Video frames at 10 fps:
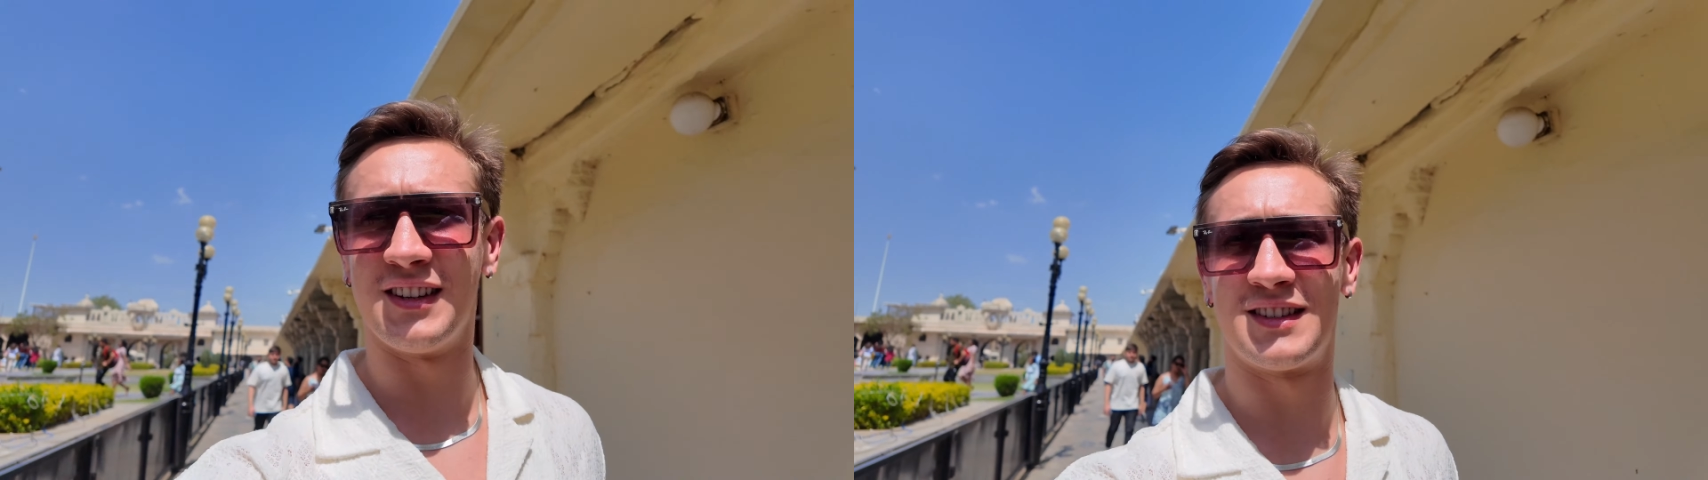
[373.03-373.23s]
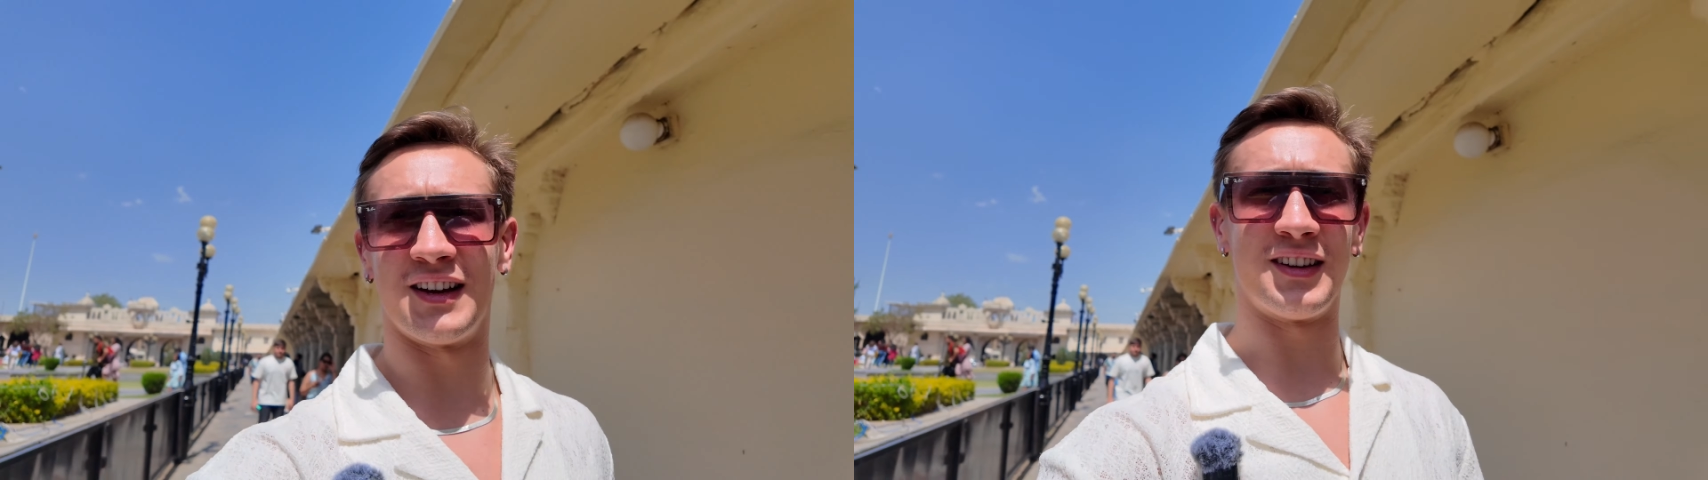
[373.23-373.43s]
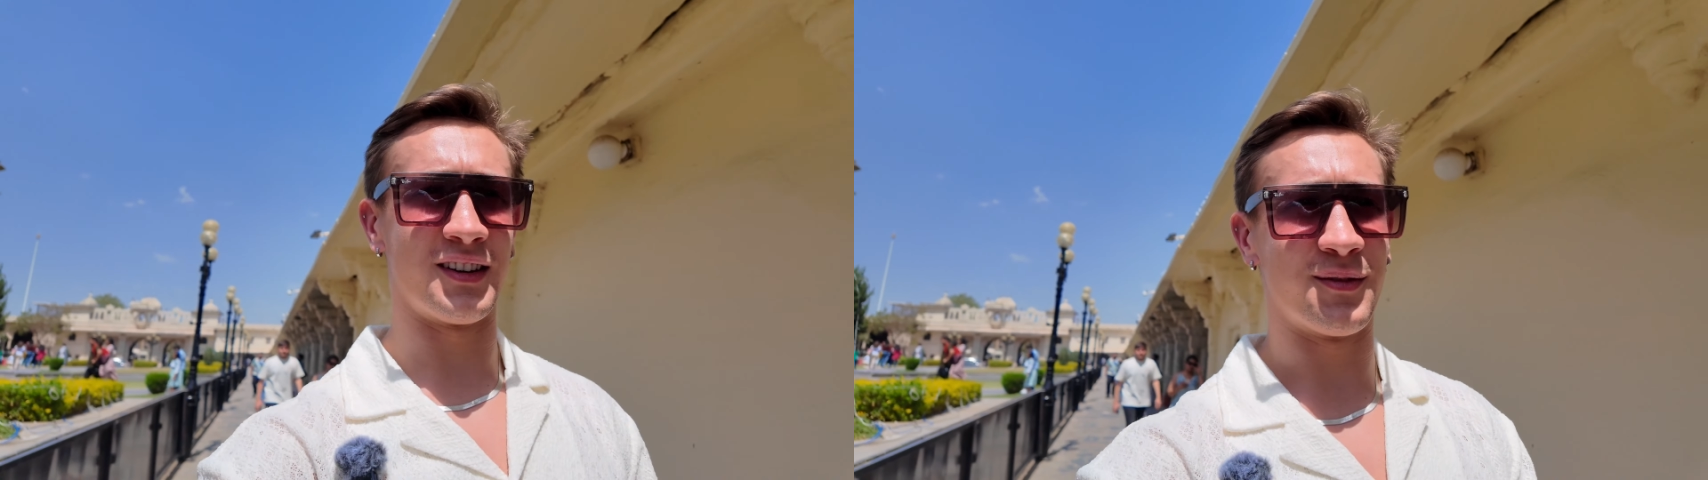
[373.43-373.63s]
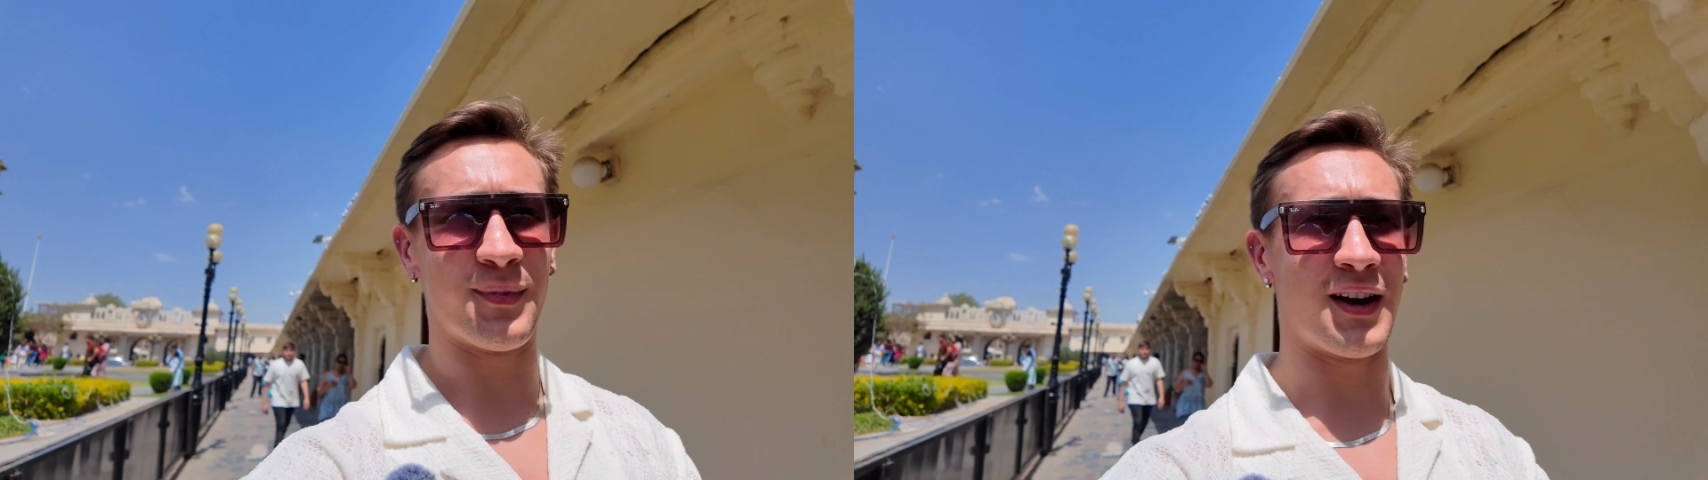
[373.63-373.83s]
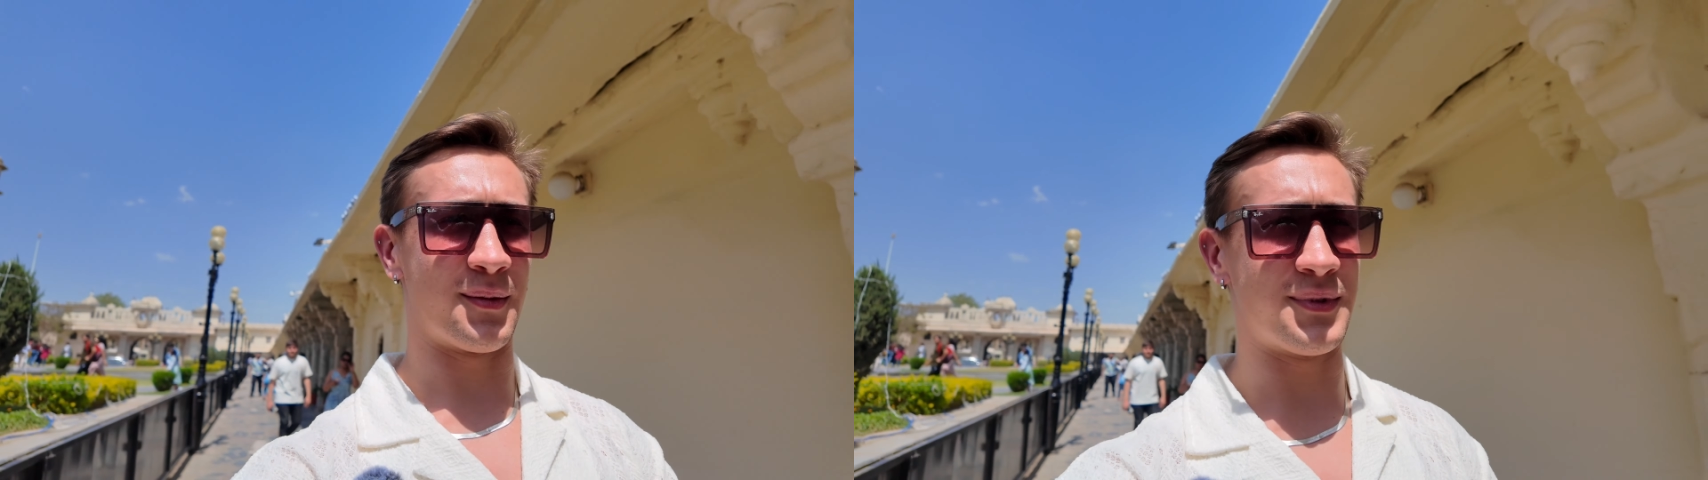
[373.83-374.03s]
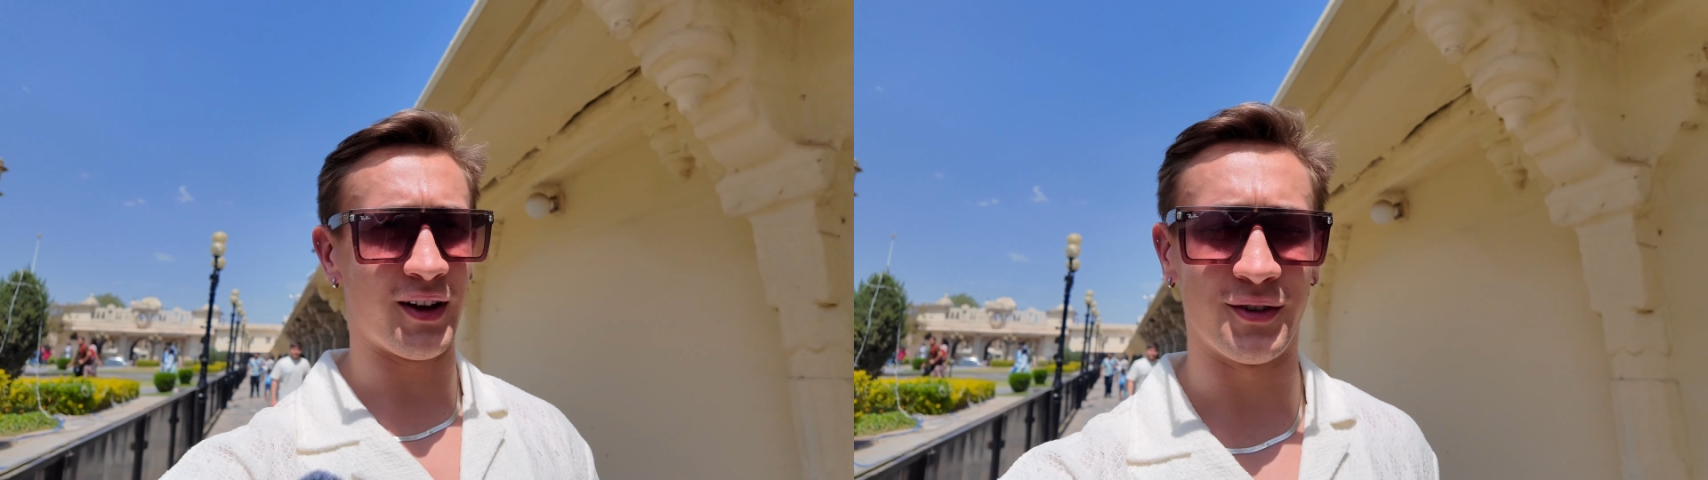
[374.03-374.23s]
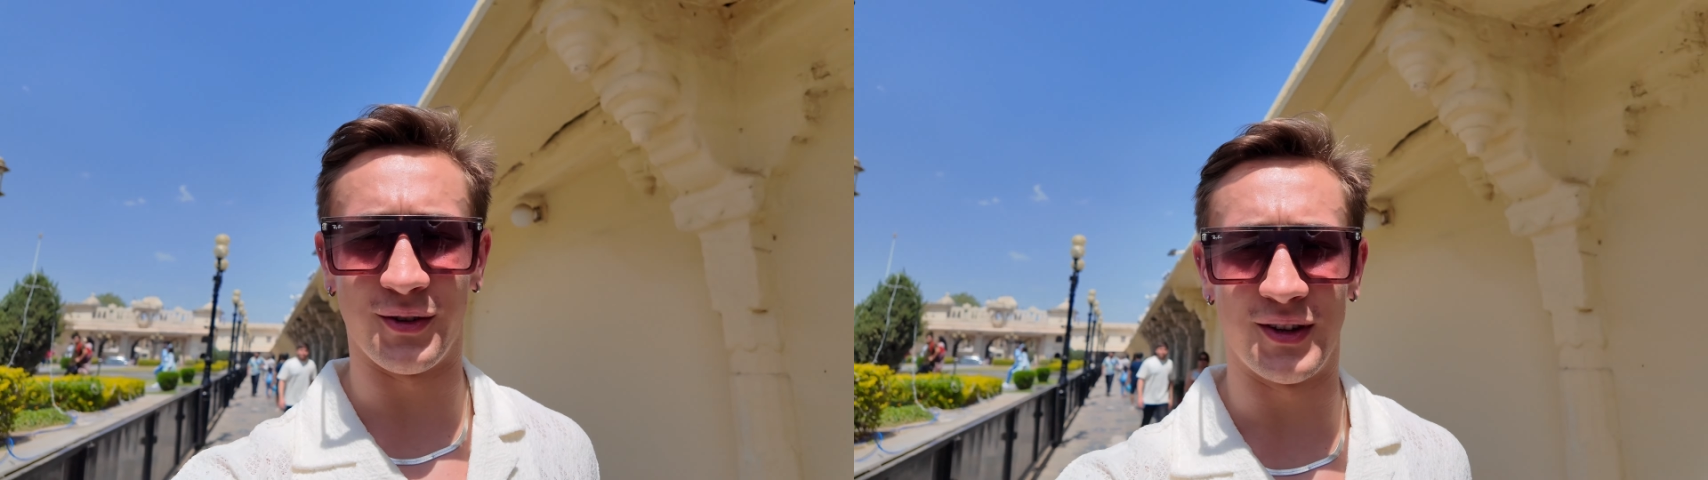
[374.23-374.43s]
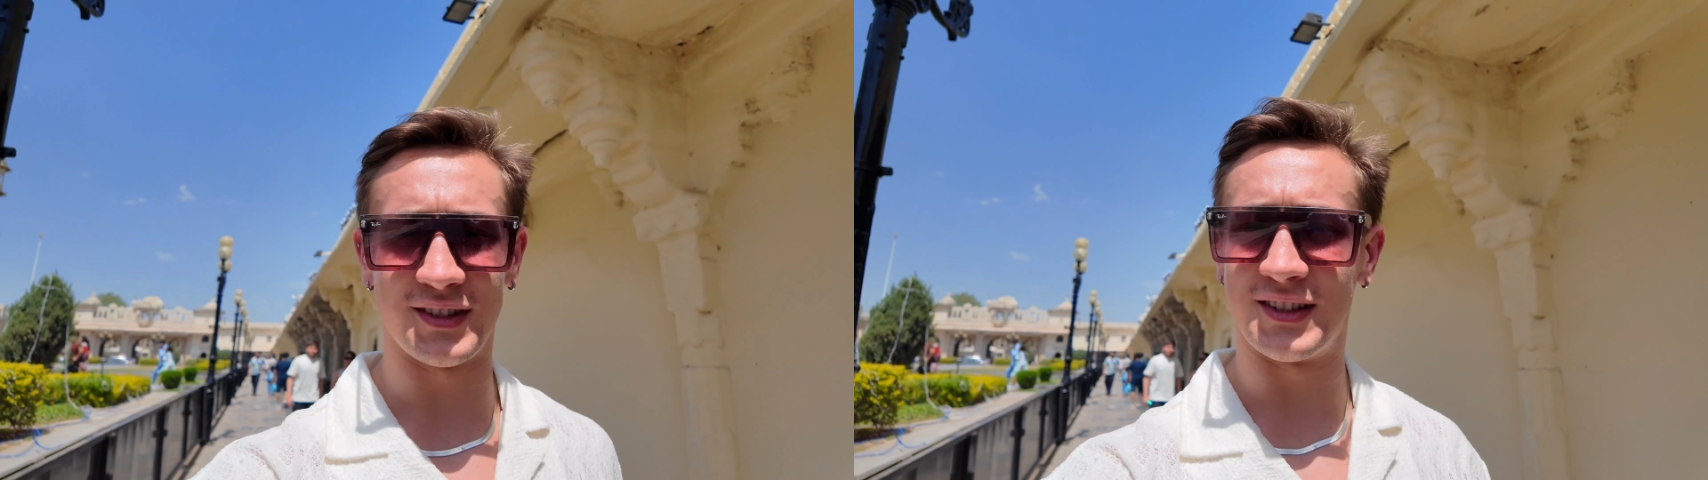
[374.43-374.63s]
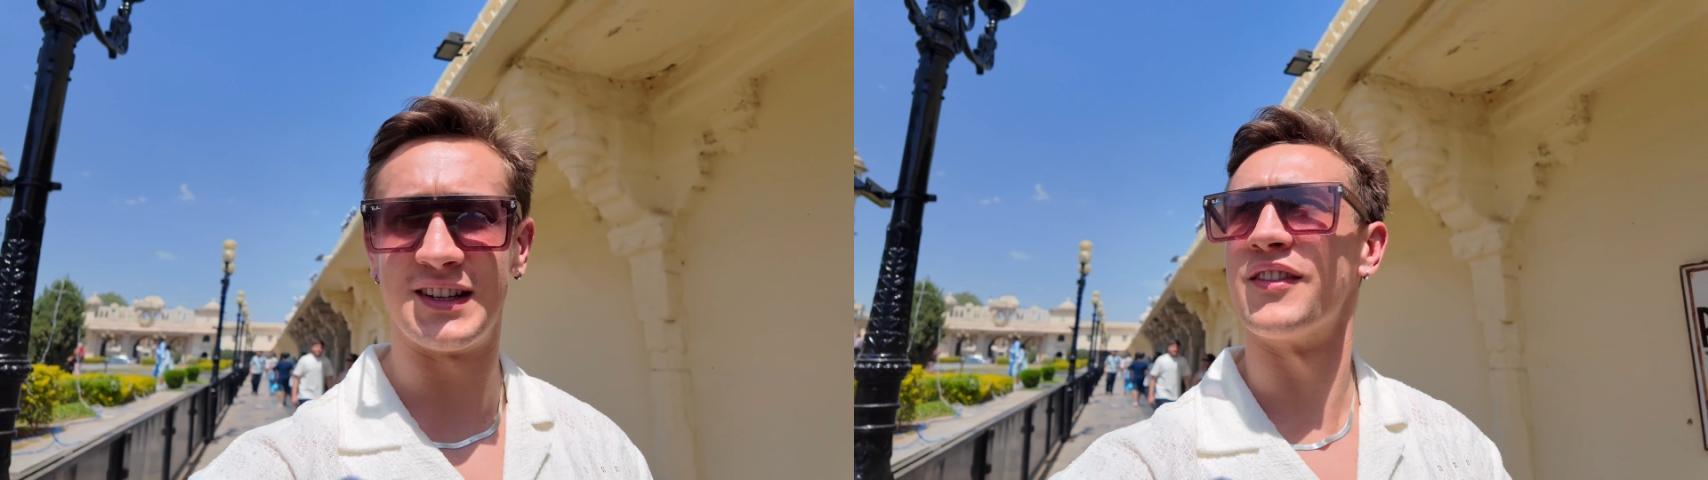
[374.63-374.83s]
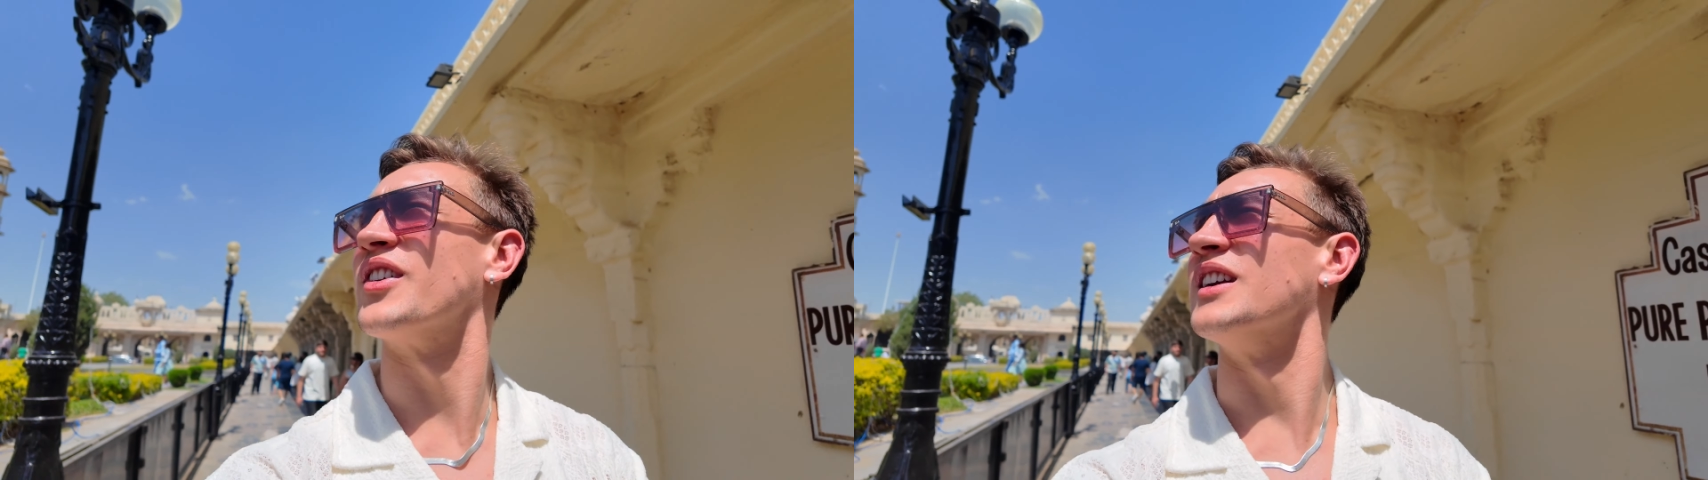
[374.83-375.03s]
this sun, man, I'm telling you, this is
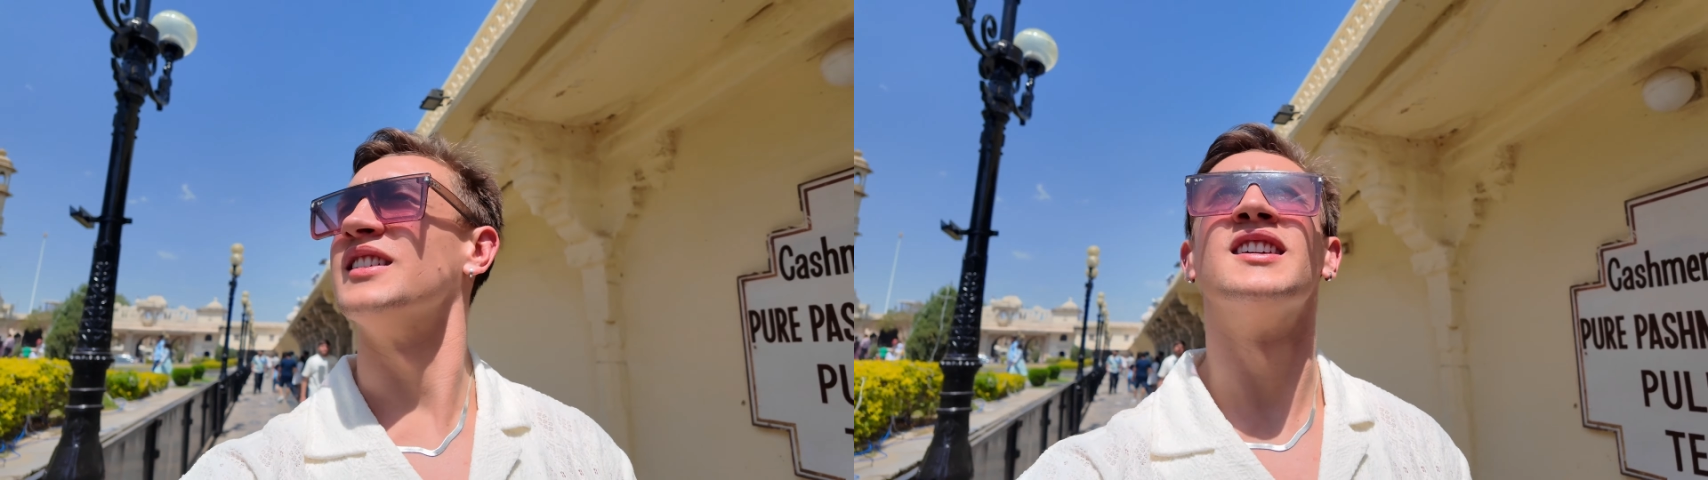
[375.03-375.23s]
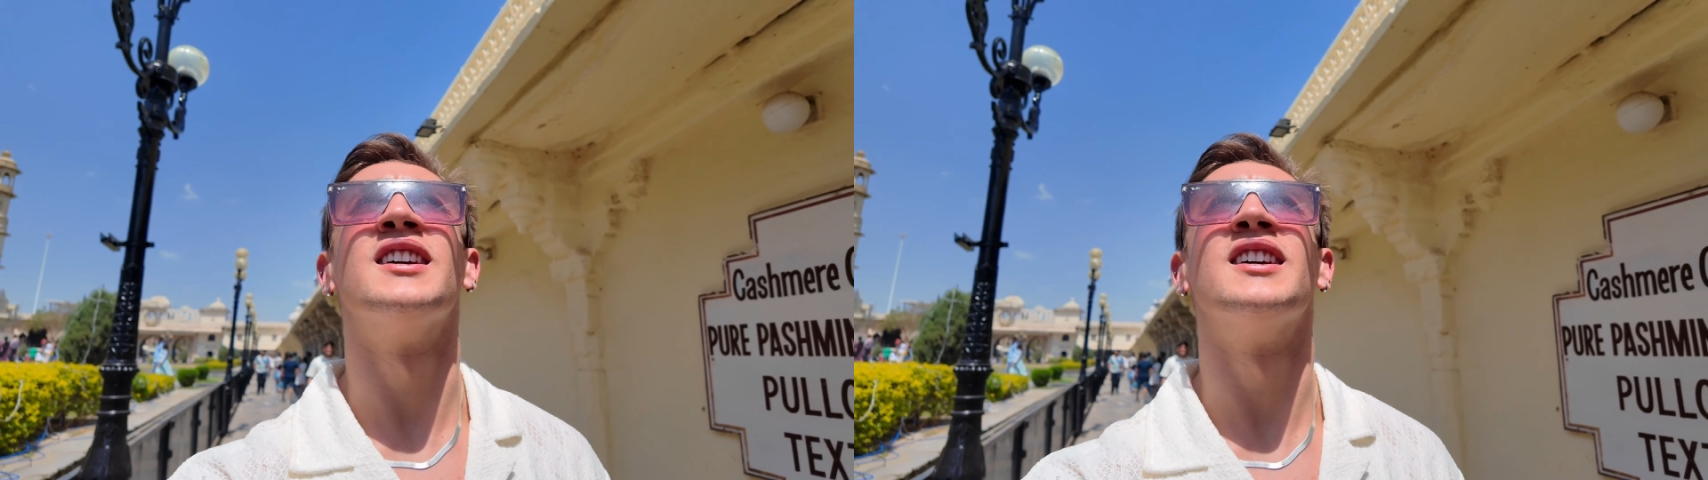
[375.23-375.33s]
different.